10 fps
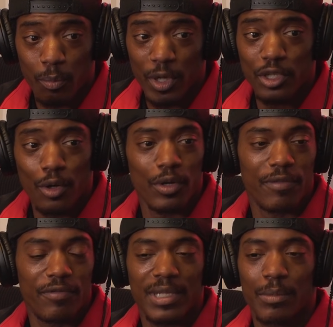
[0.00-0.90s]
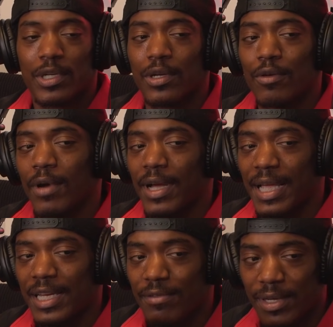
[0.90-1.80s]
but when you go on the street, they want to know, right,
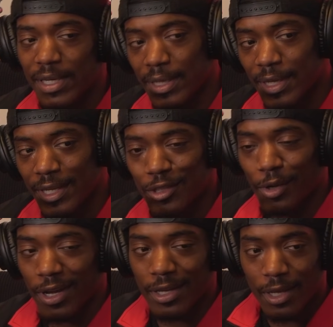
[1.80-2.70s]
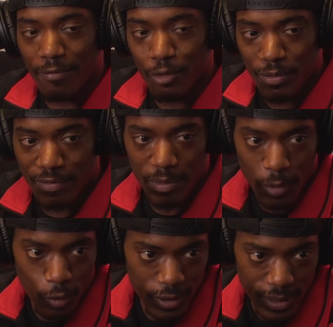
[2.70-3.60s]
can he really? So I can love you even
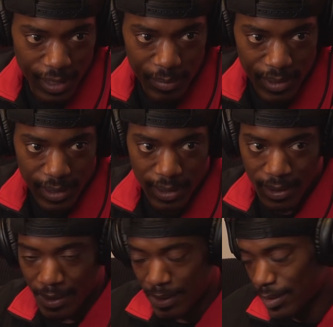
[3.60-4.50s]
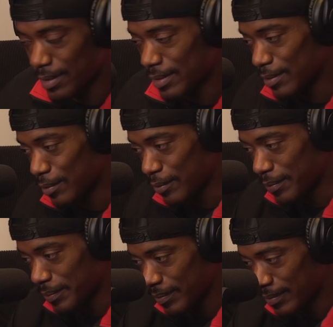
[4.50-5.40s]
more, you get me?
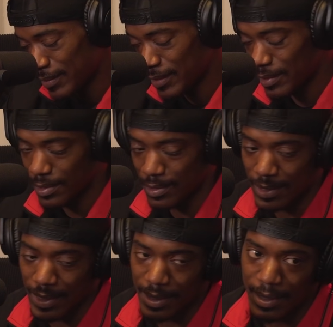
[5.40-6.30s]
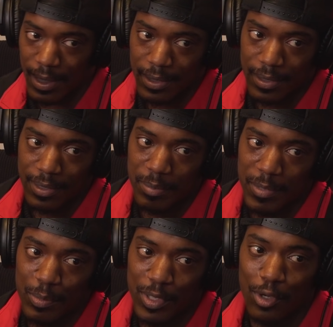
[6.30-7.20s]
So it's just like that, you get
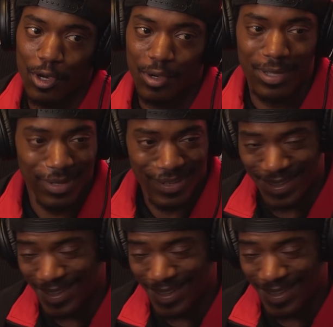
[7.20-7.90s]
me? We gotta,